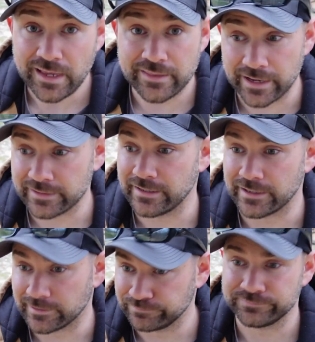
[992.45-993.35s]
that
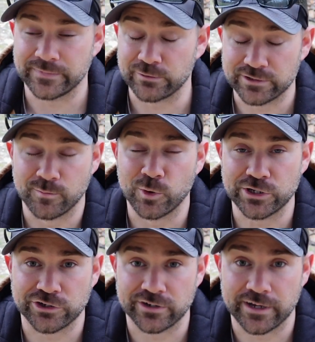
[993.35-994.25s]
there was some
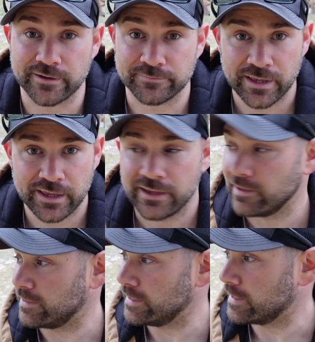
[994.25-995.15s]
moisture in there.
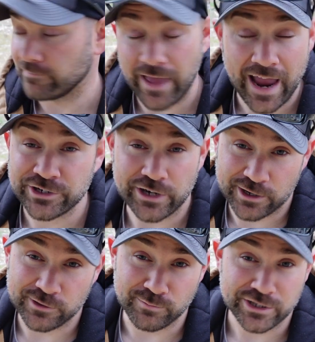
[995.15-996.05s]
The ash, I
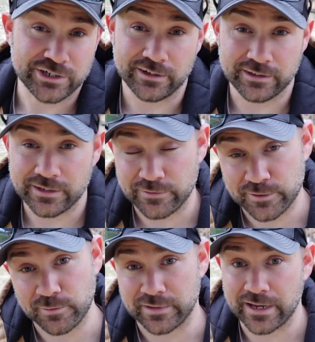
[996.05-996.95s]
couldn't much tell the
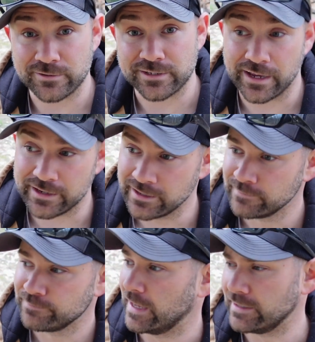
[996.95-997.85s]
difference from the outside.
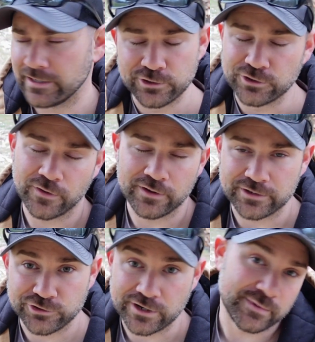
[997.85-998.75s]
It did just fall in
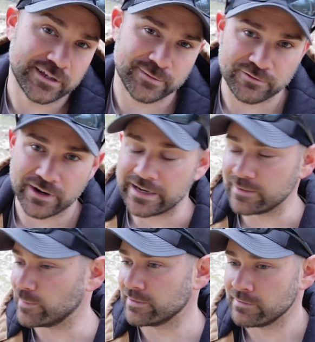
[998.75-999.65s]
a stream and it's been
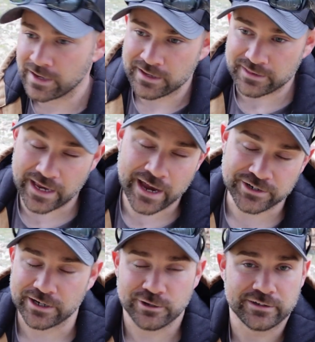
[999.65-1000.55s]
raining, but the
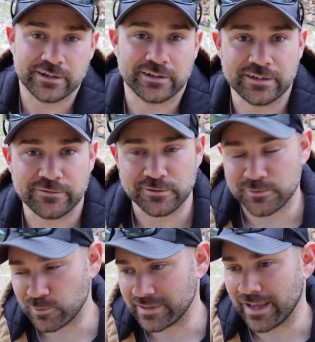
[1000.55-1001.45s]
ash, I couldn't tell the difference
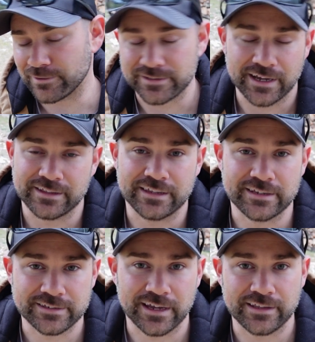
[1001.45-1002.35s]
between the outside and the
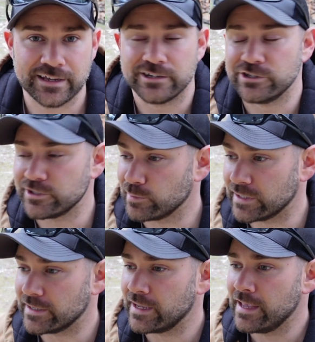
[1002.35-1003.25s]
inside that I just
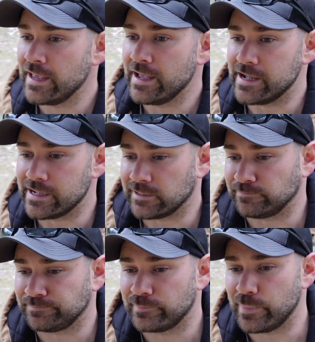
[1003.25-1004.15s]
split.
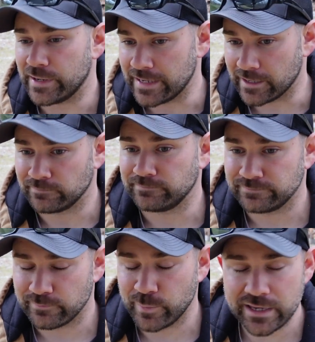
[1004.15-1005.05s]
But yeah,
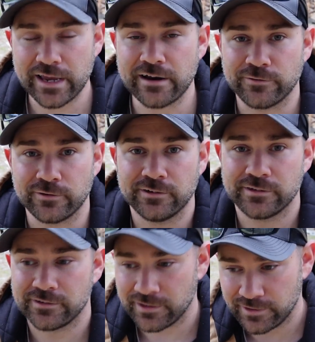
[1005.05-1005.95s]
be careful.
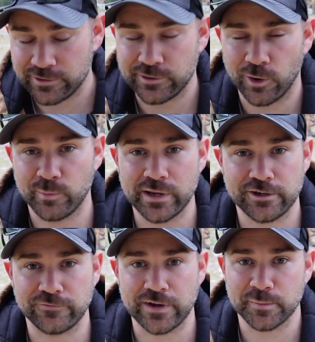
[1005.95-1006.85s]
Don't
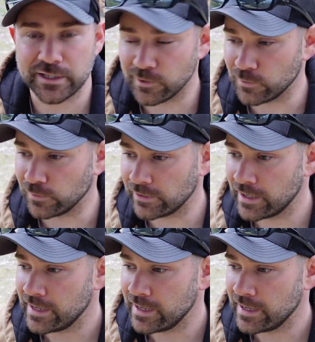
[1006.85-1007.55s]
make your family cold.